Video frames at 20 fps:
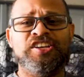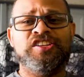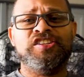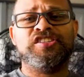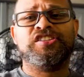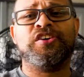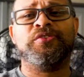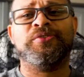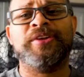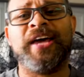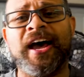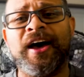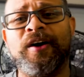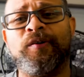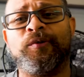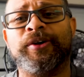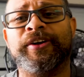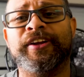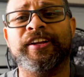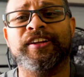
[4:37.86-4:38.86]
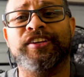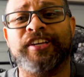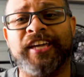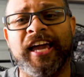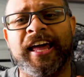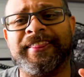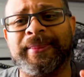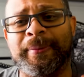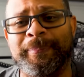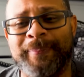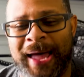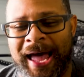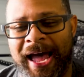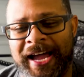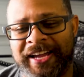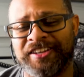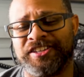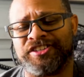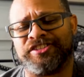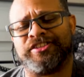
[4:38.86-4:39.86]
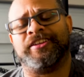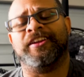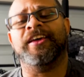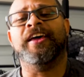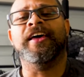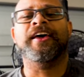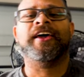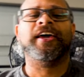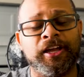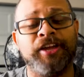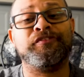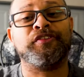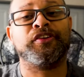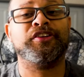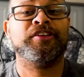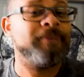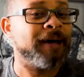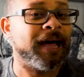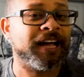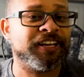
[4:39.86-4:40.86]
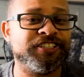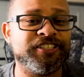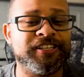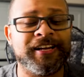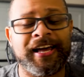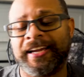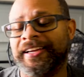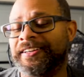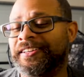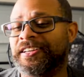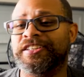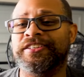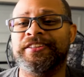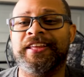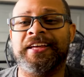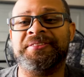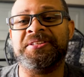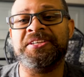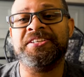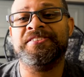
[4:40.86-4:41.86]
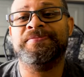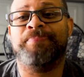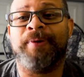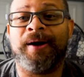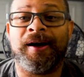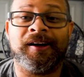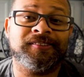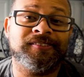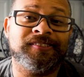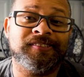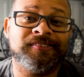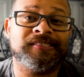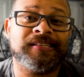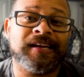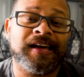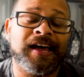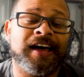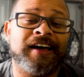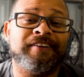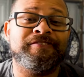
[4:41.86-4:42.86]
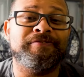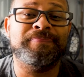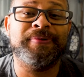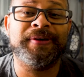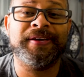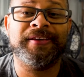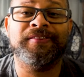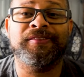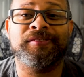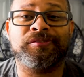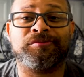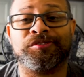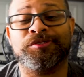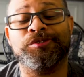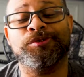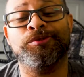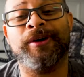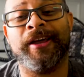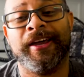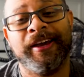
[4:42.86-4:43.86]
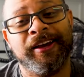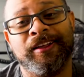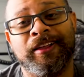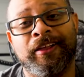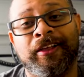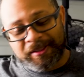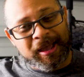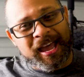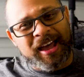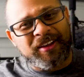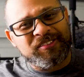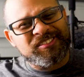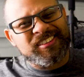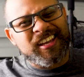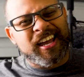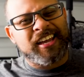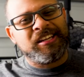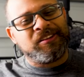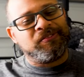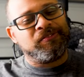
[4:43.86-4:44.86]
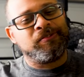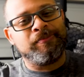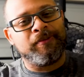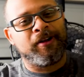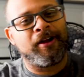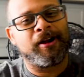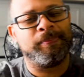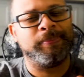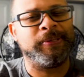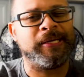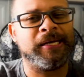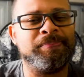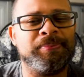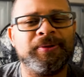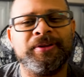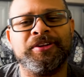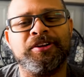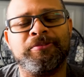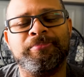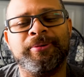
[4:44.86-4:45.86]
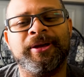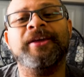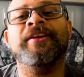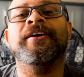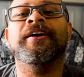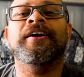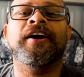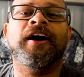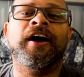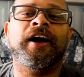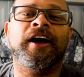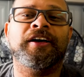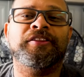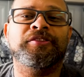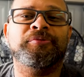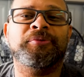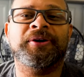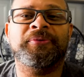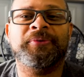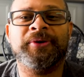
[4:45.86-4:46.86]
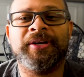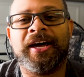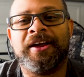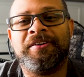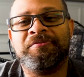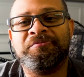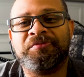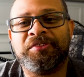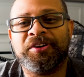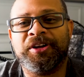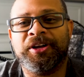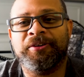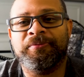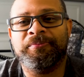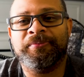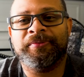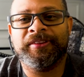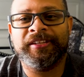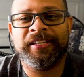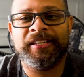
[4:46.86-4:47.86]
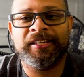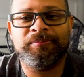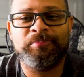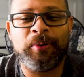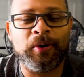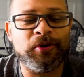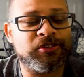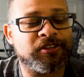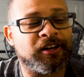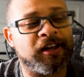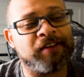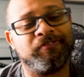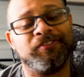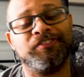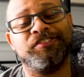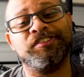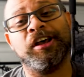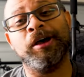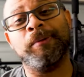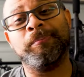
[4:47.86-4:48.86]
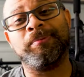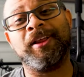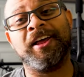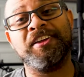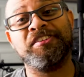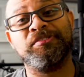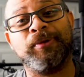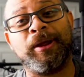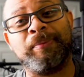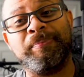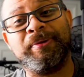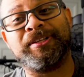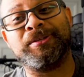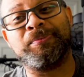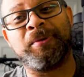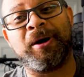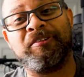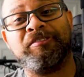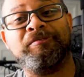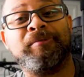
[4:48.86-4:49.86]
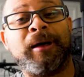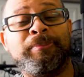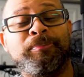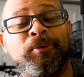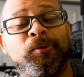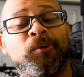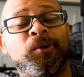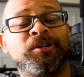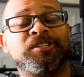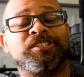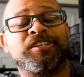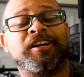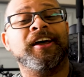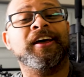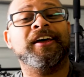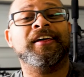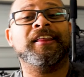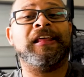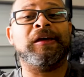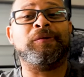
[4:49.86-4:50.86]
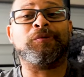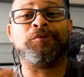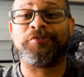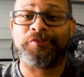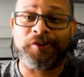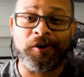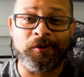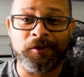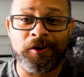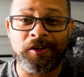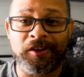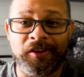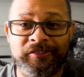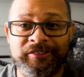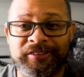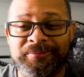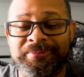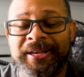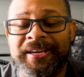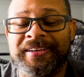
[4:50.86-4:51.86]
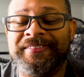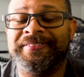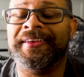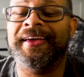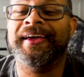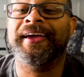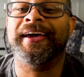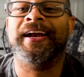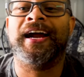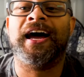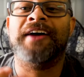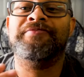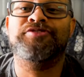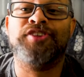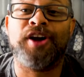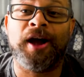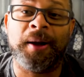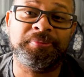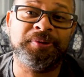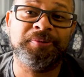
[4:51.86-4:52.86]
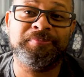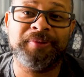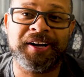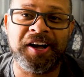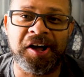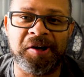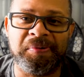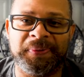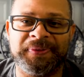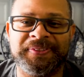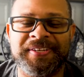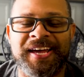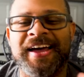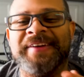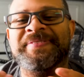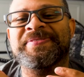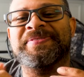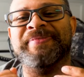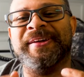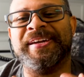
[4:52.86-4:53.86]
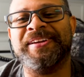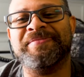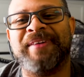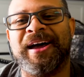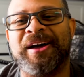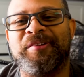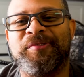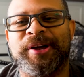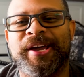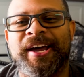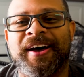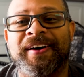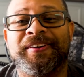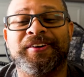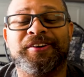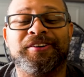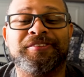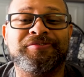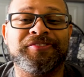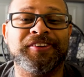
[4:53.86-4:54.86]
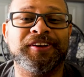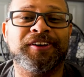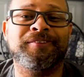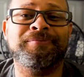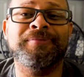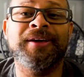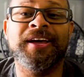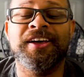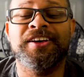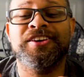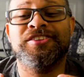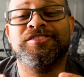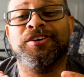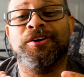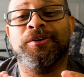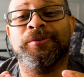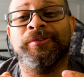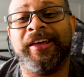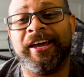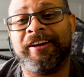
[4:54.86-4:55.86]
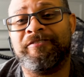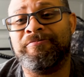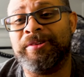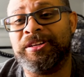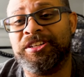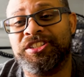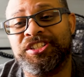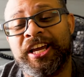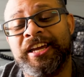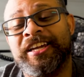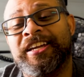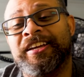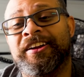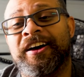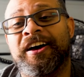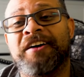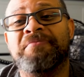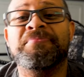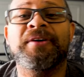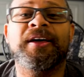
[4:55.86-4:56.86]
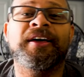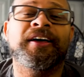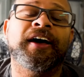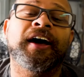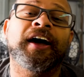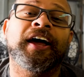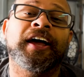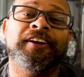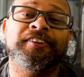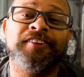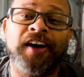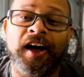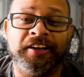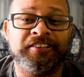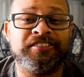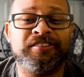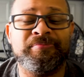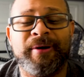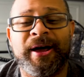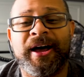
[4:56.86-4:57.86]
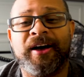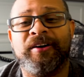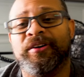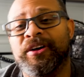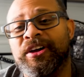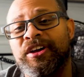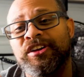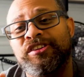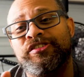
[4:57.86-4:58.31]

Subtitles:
So now we're going to look at the packaging. And for the packaging, I can tell you that these boxes have been through hell. The outsides of them are beat up a little bit, the way we got them from the post office. Plus, when I picked them off of my porch, they were thrown all over the place, and I've dropped them a couple times making my way out here to film. So they have been shaken up, and tossed about.